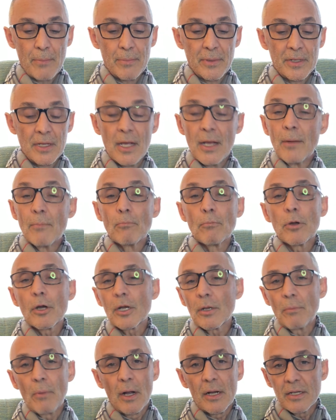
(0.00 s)
But
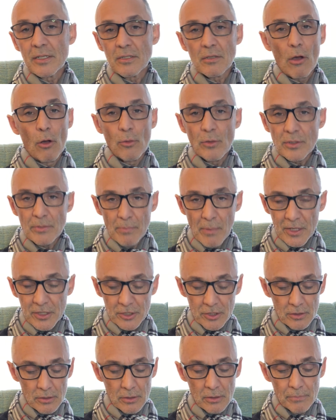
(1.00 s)
bergamot is always
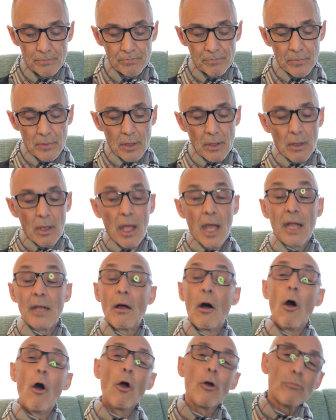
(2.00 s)
mentioned, and
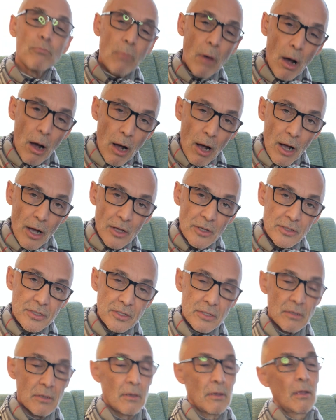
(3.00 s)
oak moss,
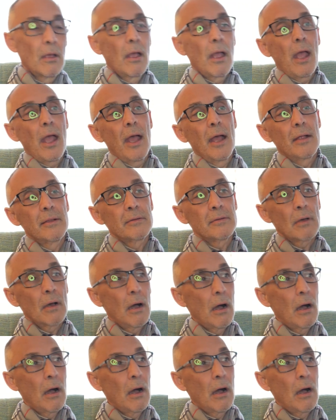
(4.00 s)
and